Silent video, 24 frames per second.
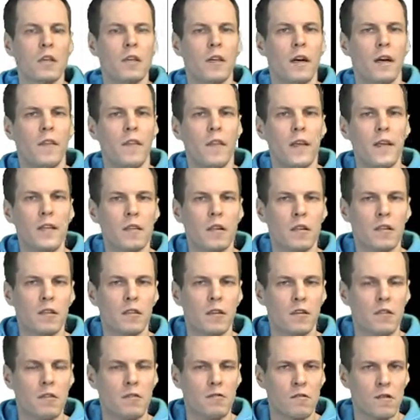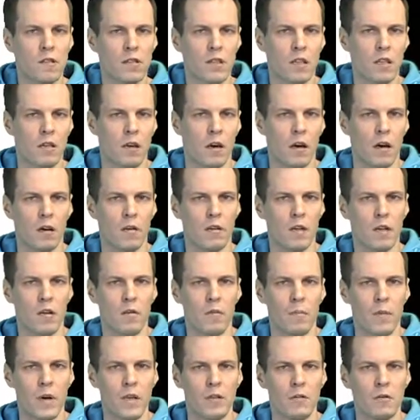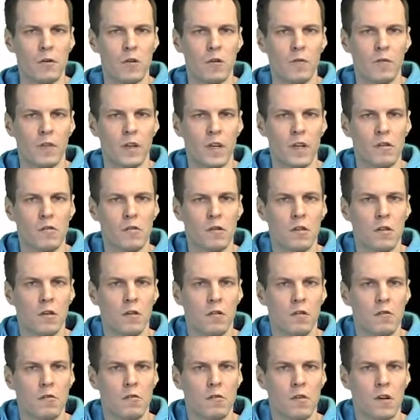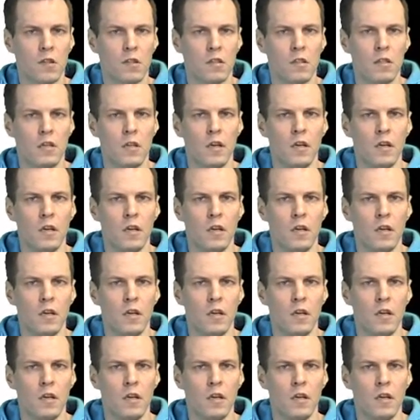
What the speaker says: And these are the interesting the measures of the interesting constructs.